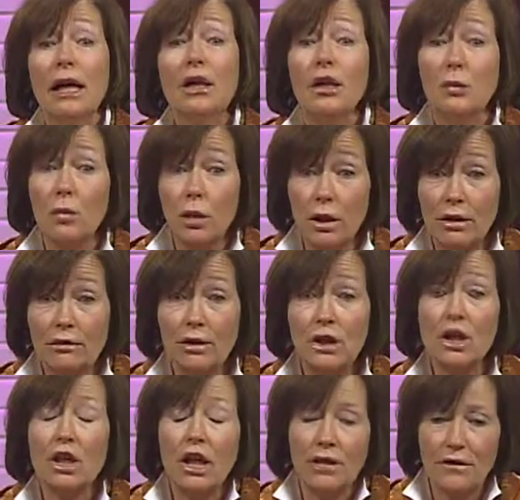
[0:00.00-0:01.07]
the
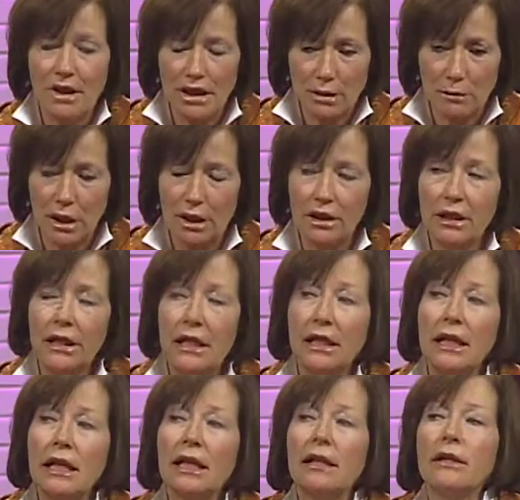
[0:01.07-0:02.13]
privilege of stability
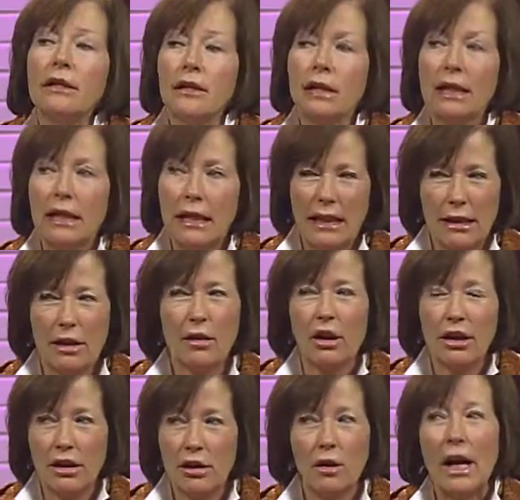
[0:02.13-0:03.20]
in, the, in their,
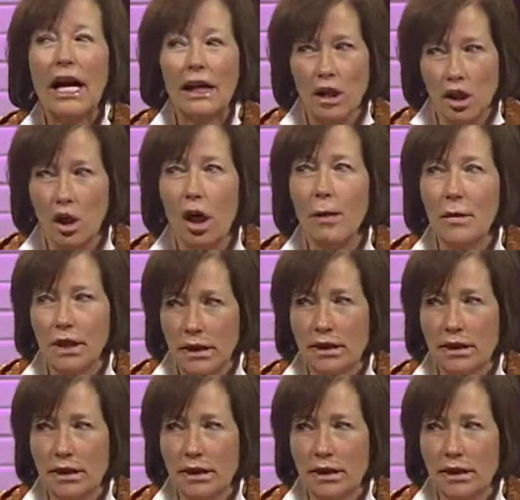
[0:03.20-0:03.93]
their economic